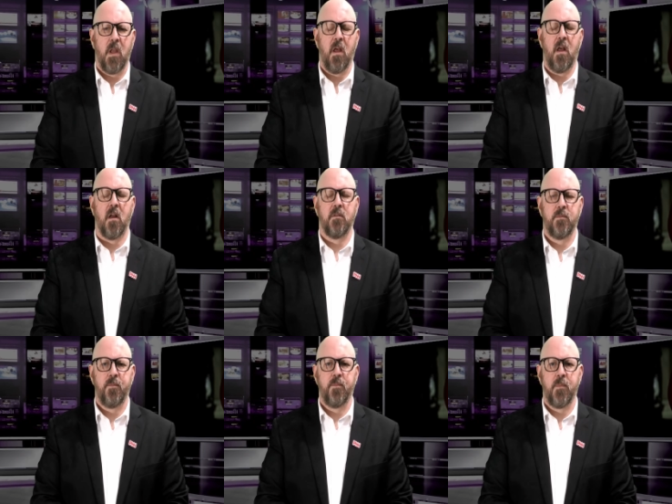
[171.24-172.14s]
Huh.
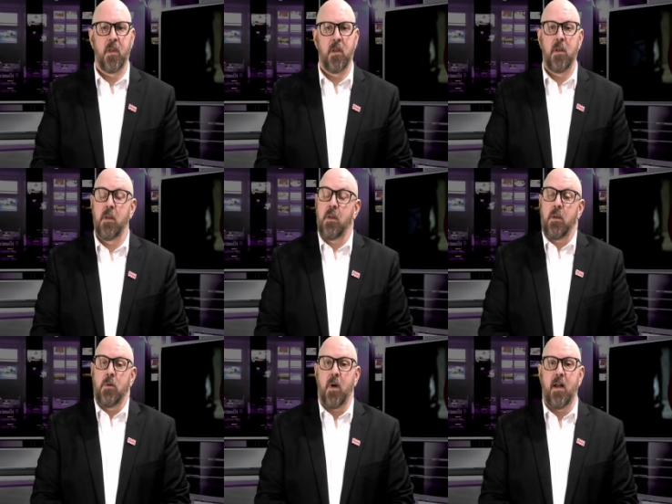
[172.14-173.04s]

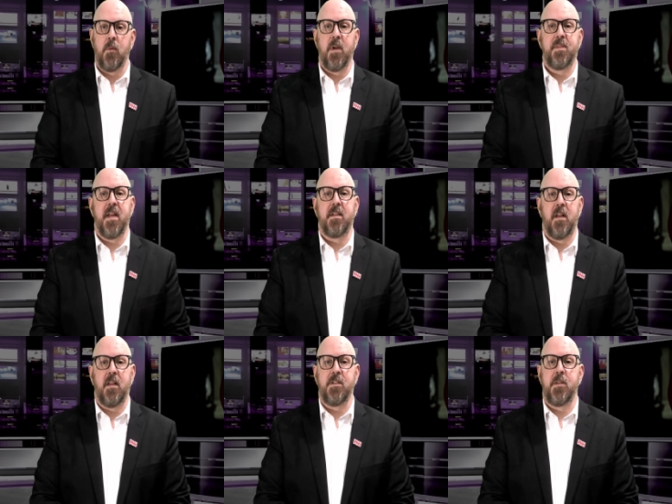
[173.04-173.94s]
Well, with
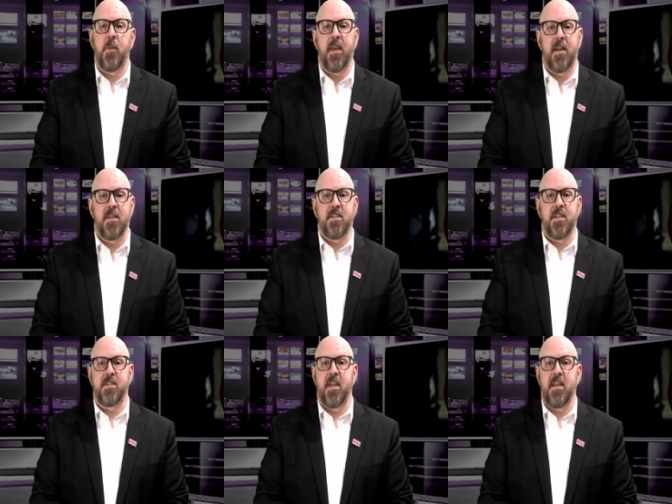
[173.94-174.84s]
technology the way it is
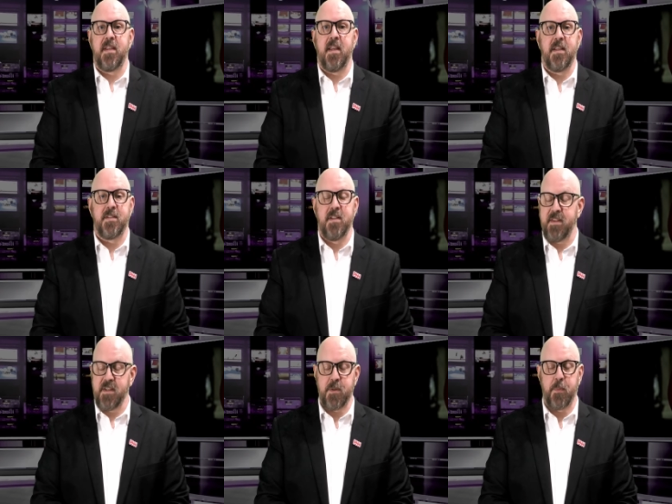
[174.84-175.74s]
these days, I guess
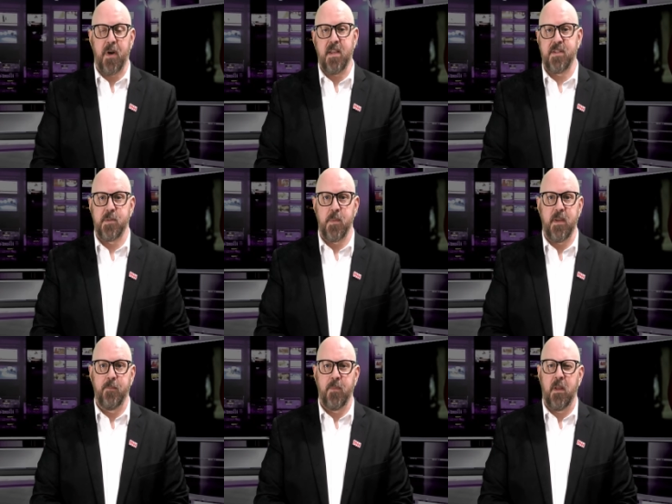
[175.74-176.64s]
nothing surprises
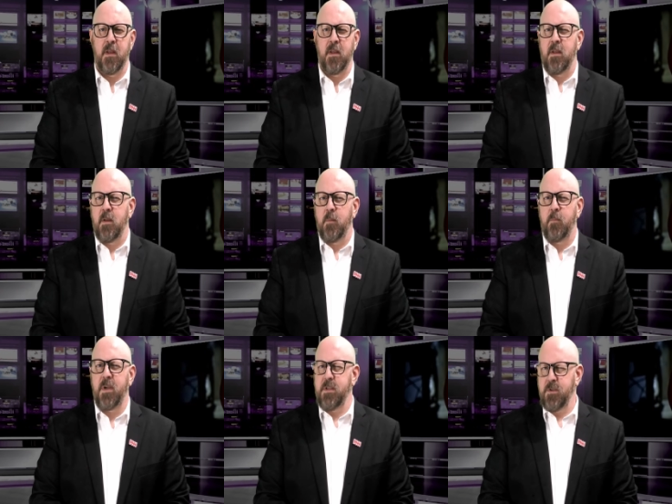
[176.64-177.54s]
me.
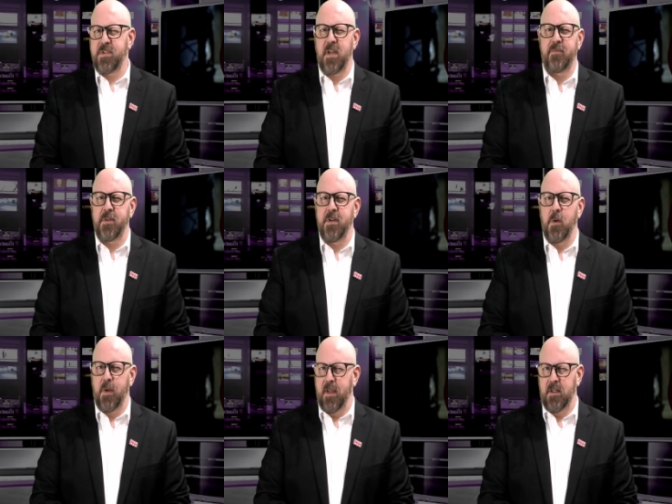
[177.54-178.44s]
But you suffered
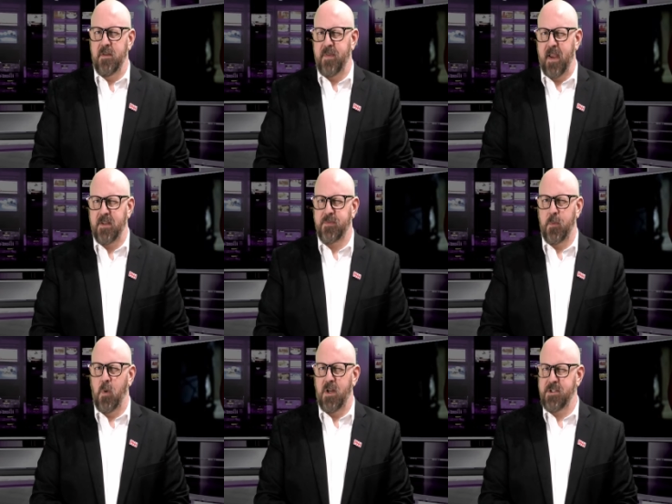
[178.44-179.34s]
no ill effects
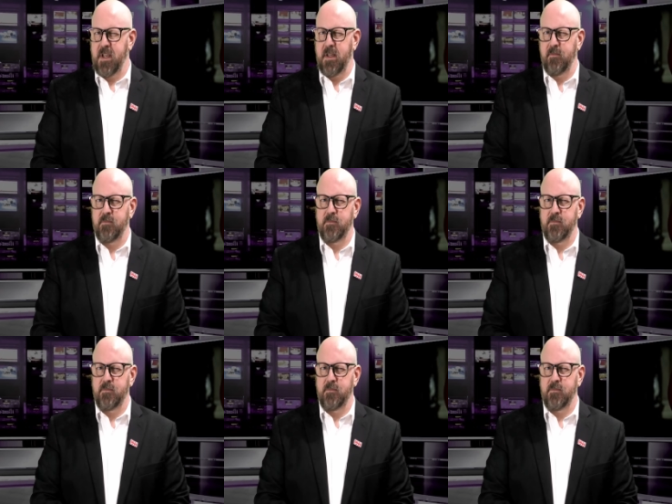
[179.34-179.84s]
from watching it?